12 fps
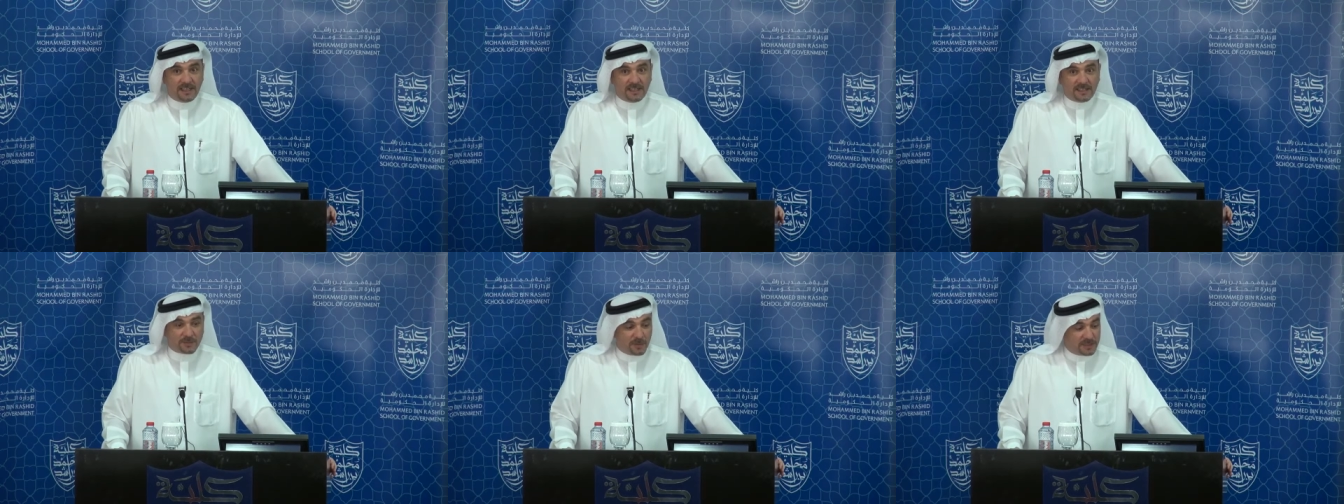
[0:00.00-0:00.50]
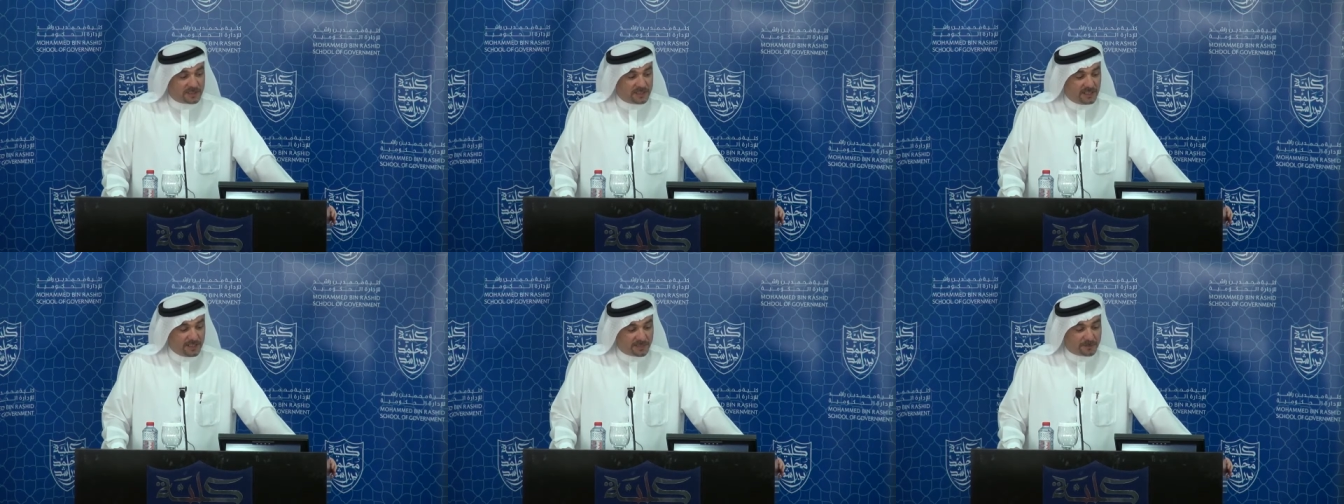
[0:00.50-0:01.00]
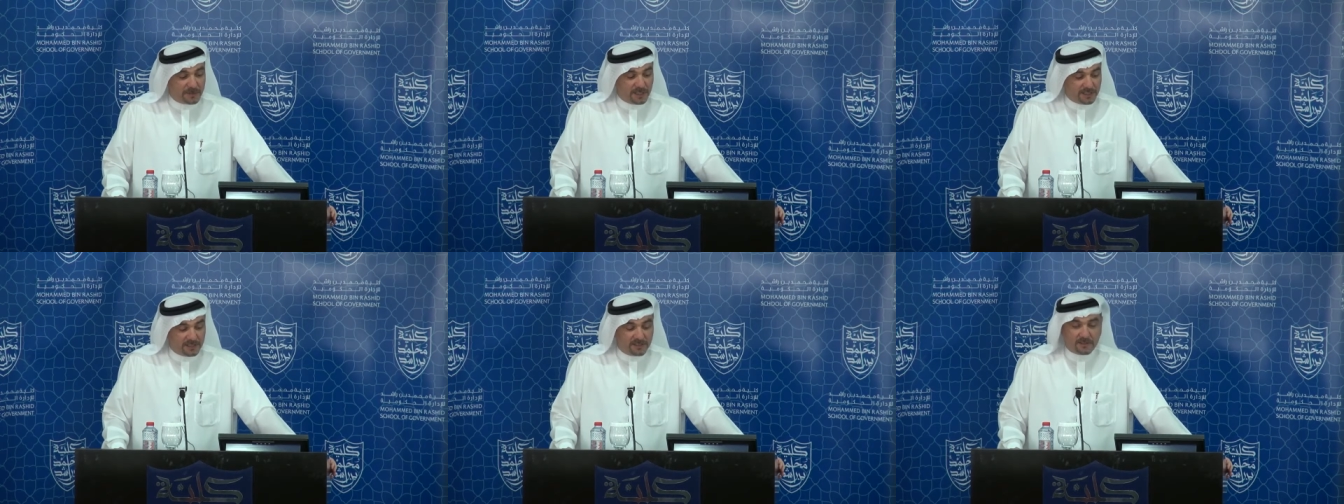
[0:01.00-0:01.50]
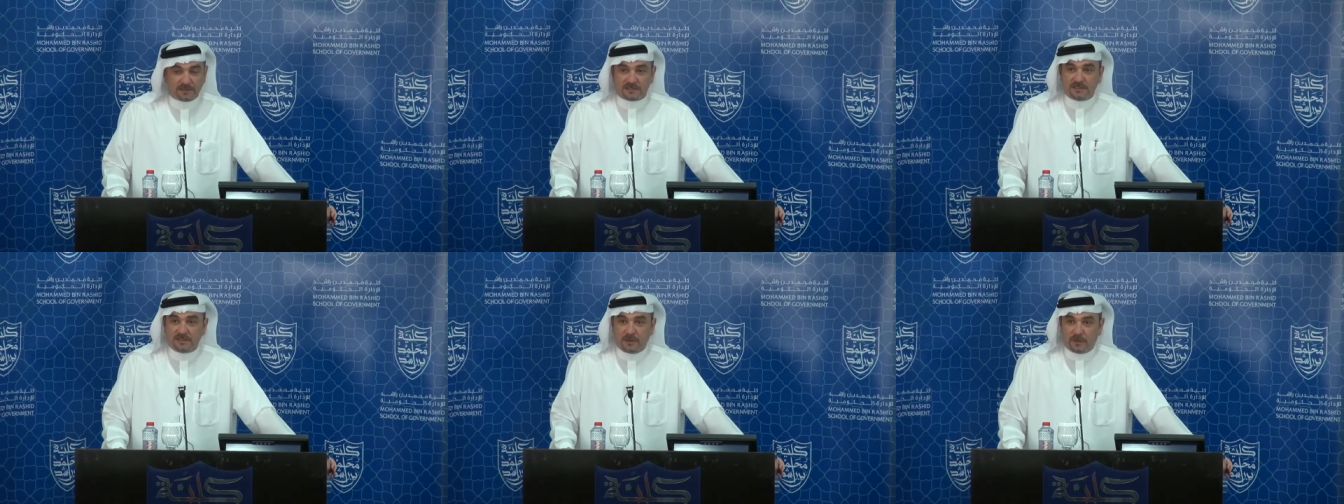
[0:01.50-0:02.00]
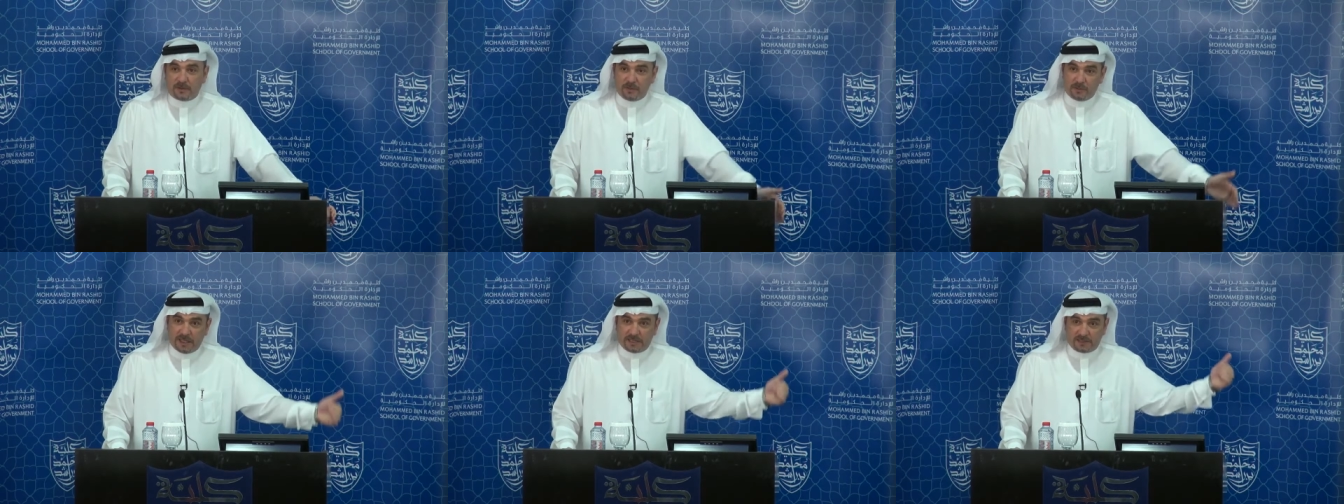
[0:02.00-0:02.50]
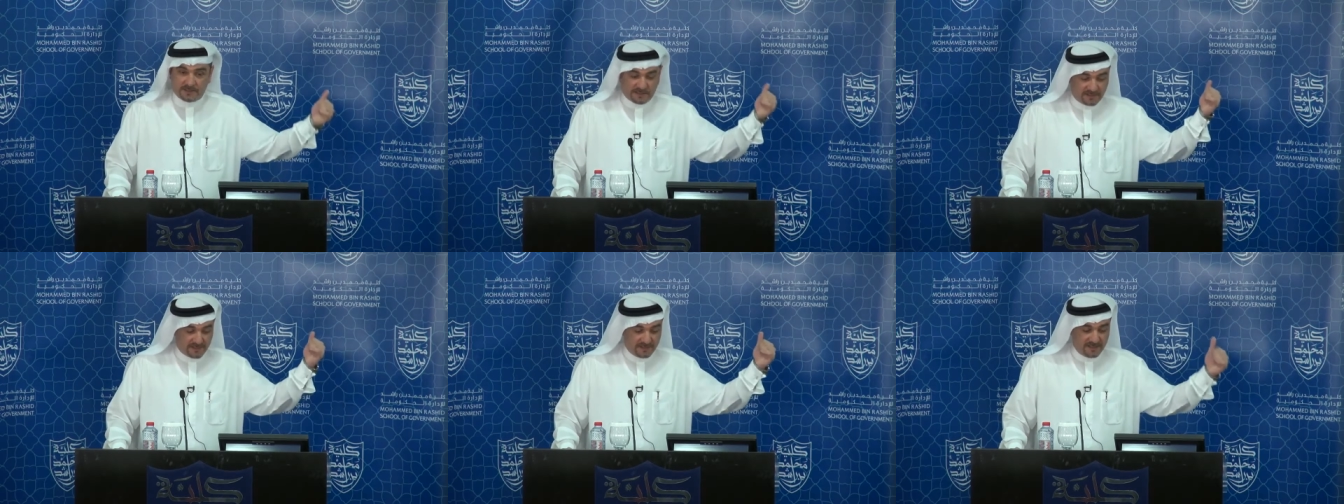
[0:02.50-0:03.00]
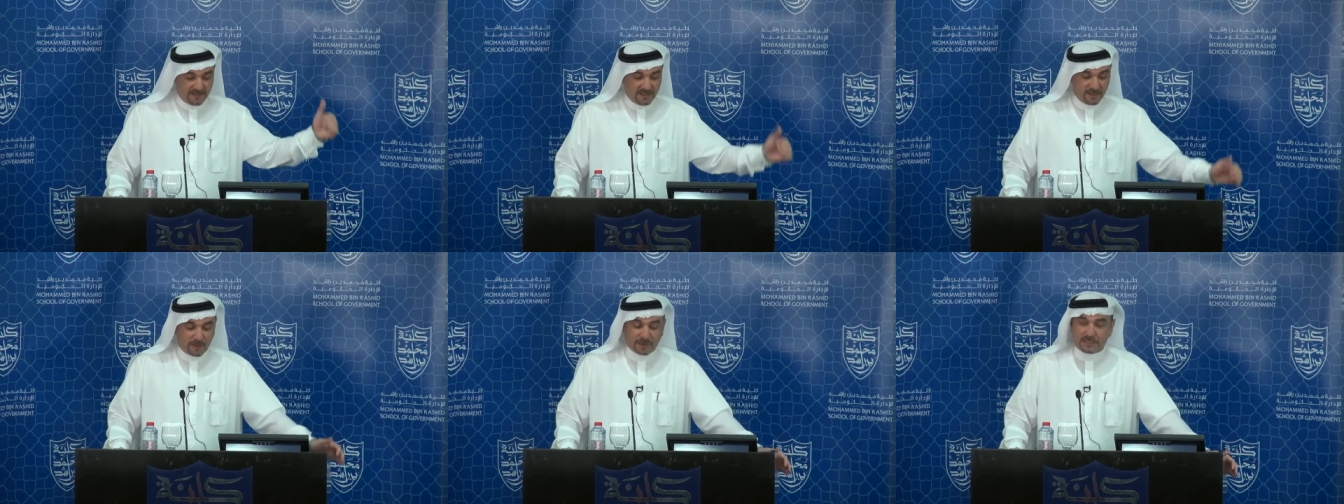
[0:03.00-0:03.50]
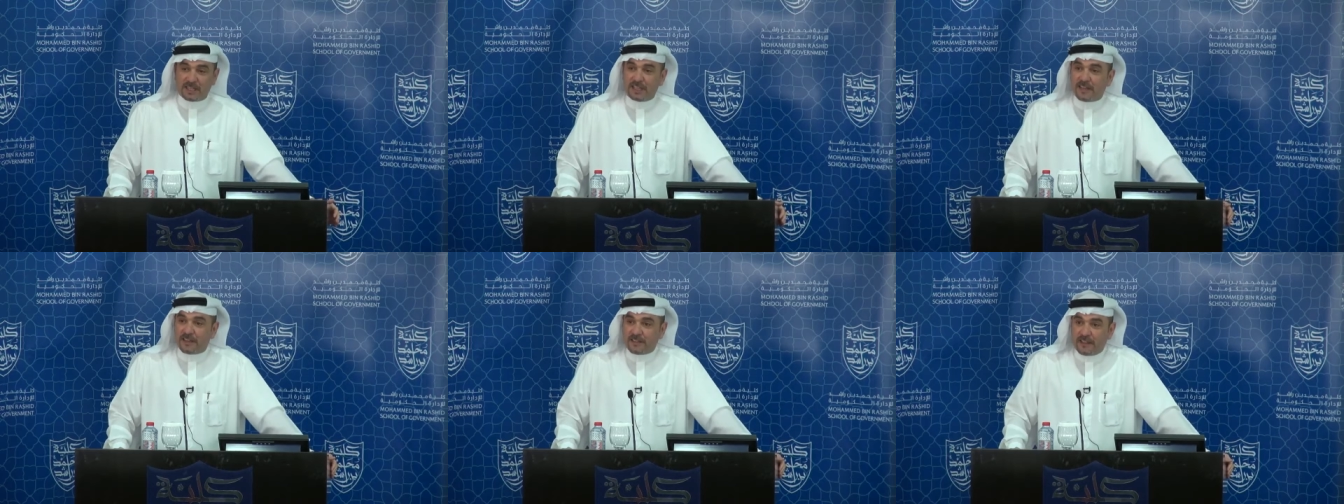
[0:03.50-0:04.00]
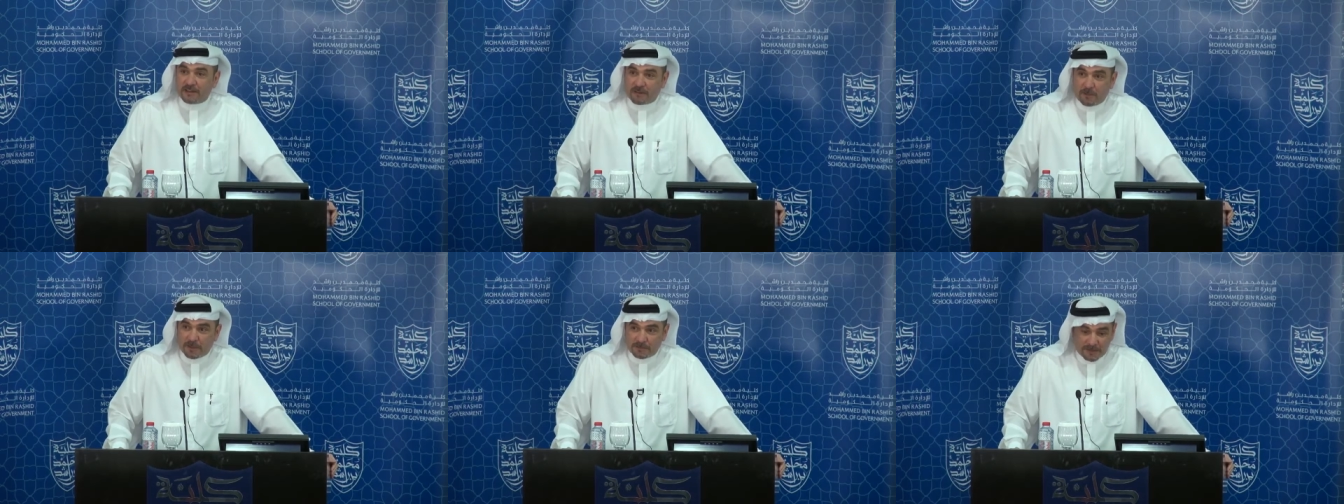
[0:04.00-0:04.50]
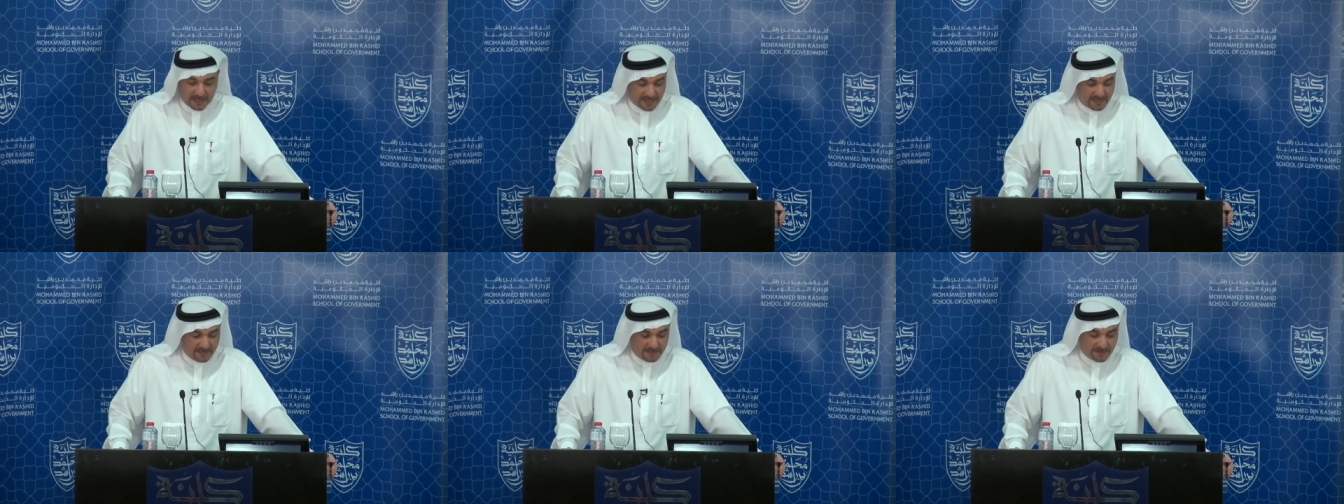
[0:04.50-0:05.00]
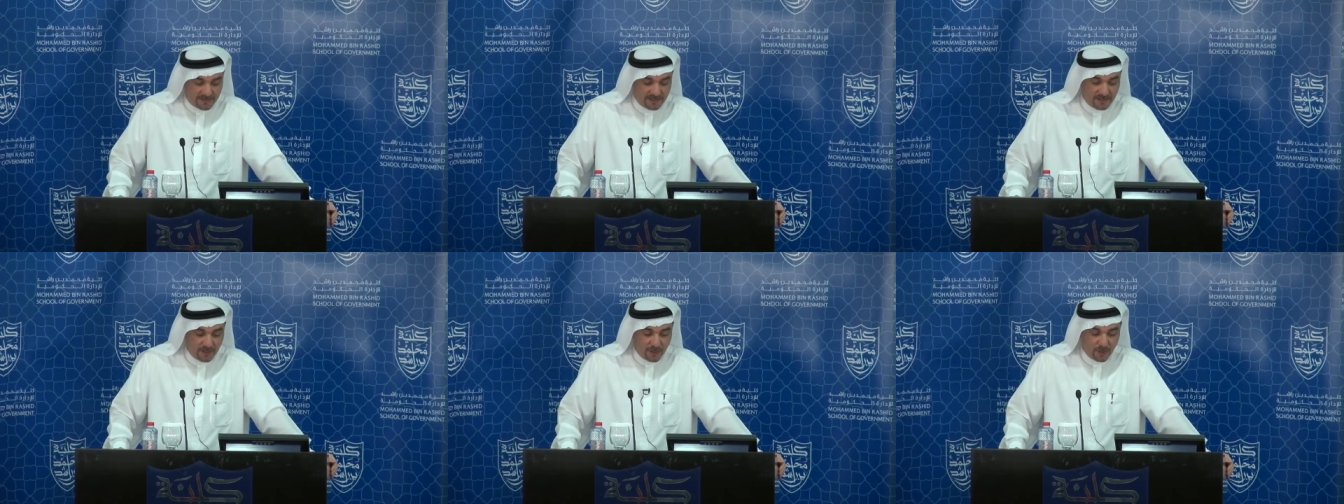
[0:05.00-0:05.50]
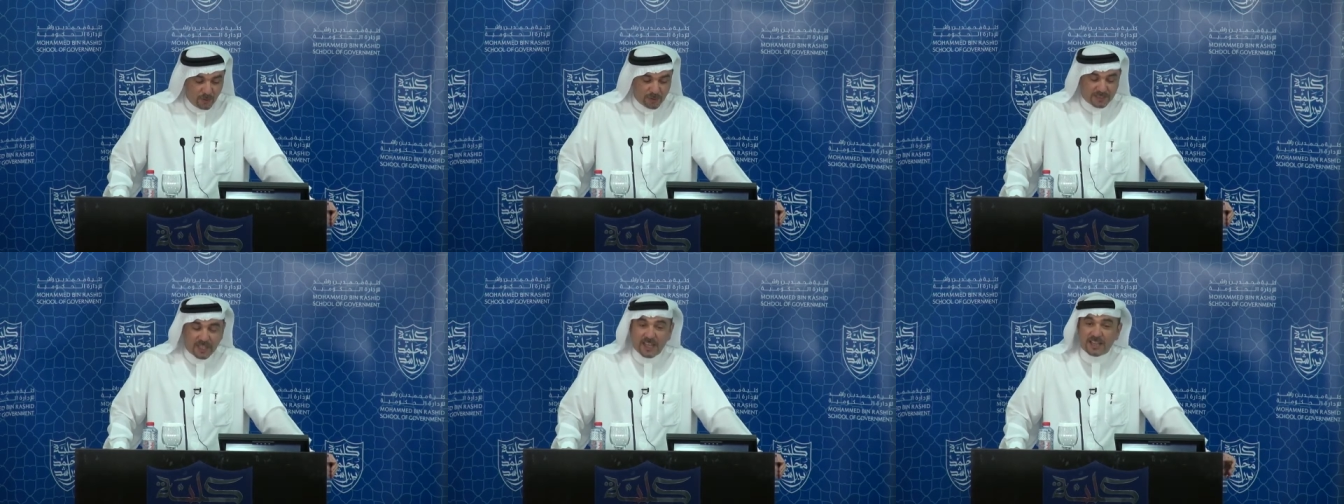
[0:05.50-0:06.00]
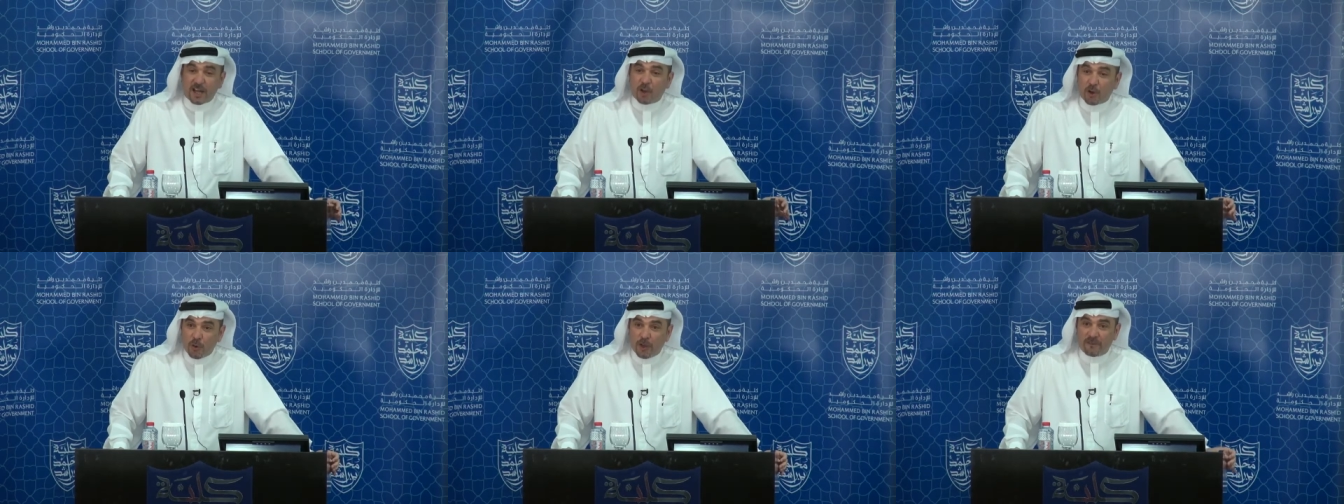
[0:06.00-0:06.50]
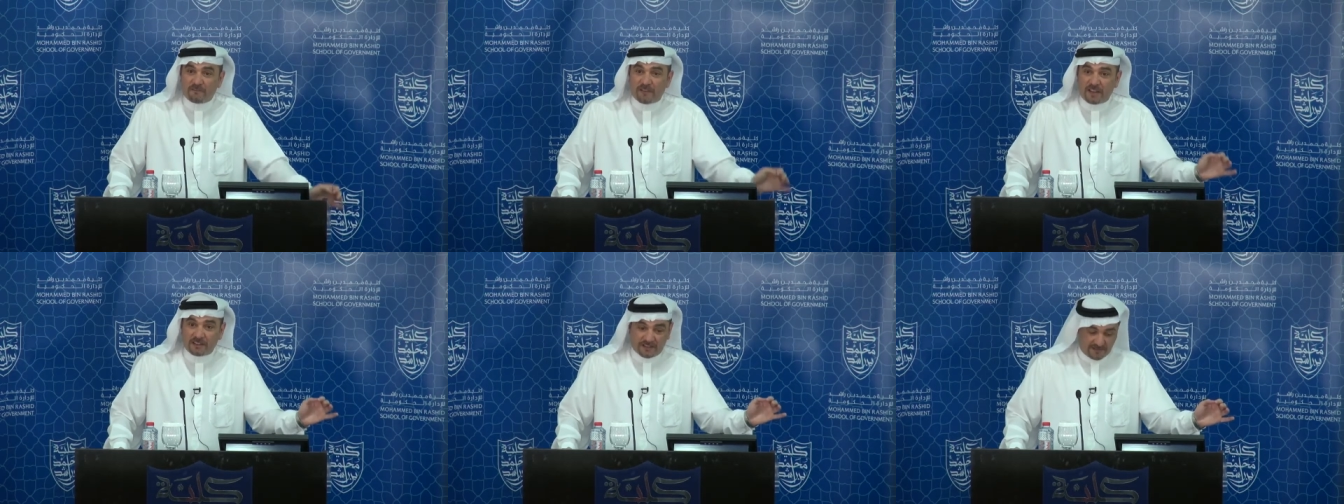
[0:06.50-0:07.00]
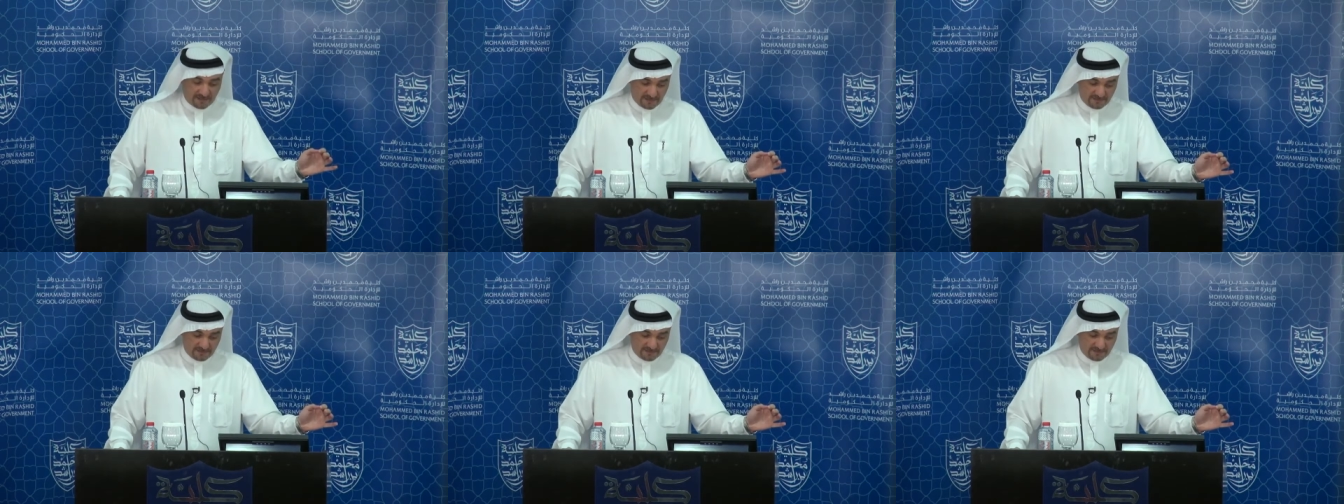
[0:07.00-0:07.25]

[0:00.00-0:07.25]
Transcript: And this was a serious prediction because the one who made this was none other than Robert Metcalfe, who is the co-inventor